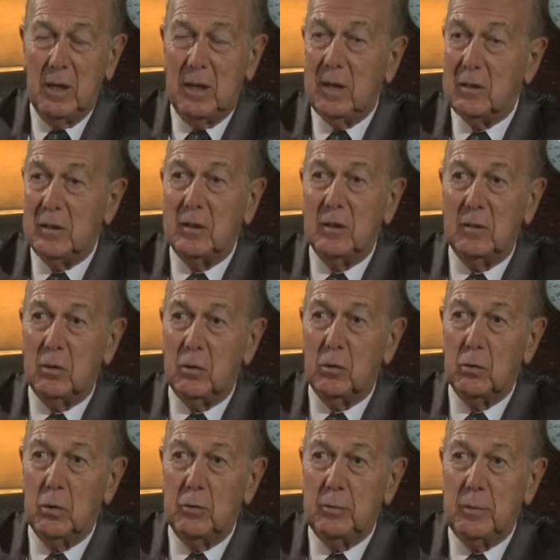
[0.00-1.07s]
And I think it's the
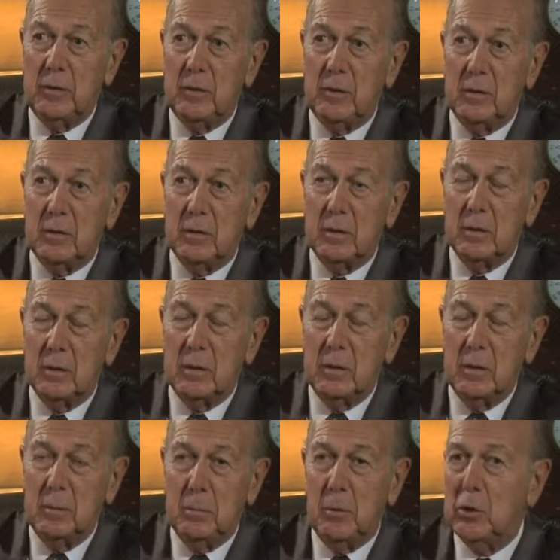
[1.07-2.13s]
rule of business
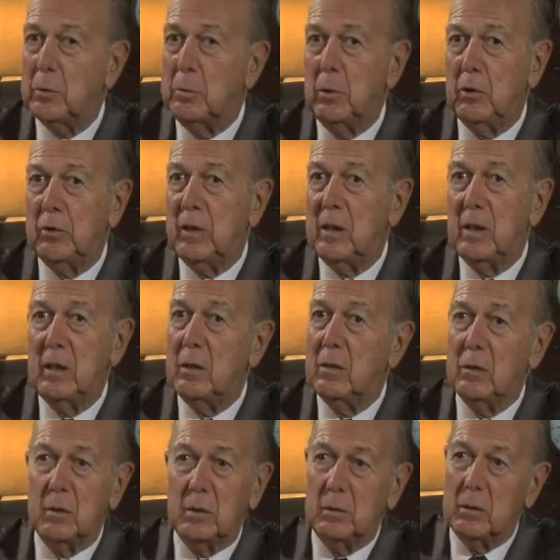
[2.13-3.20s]
much more than any
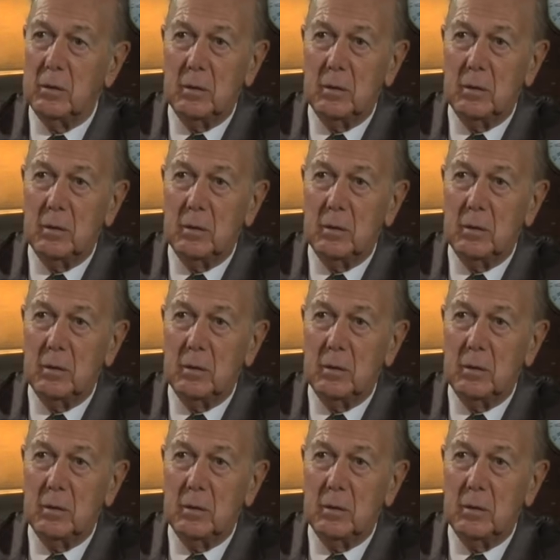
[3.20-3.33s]
other